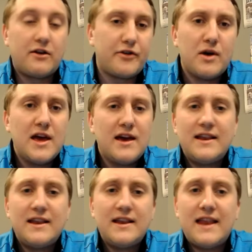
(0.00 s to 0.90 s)
Although
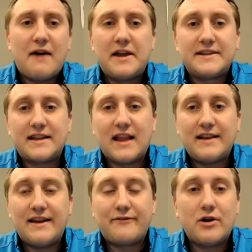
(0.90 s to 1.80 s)
nowadays, I, I
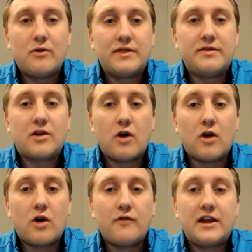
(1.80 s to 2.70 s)
never know with the
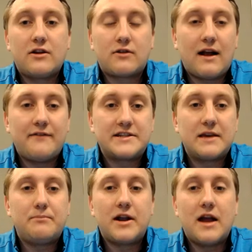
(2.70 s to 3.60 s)
COVID year, obviously,
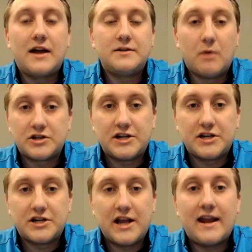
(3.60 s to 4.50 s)
but uh, Jamal
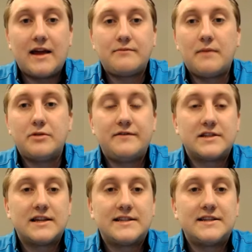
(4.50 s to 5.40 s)
Shead, I, I, believe, is
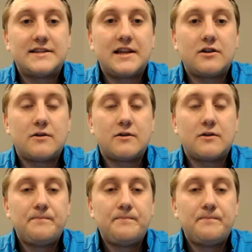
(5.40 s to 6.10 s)
listed as a senior.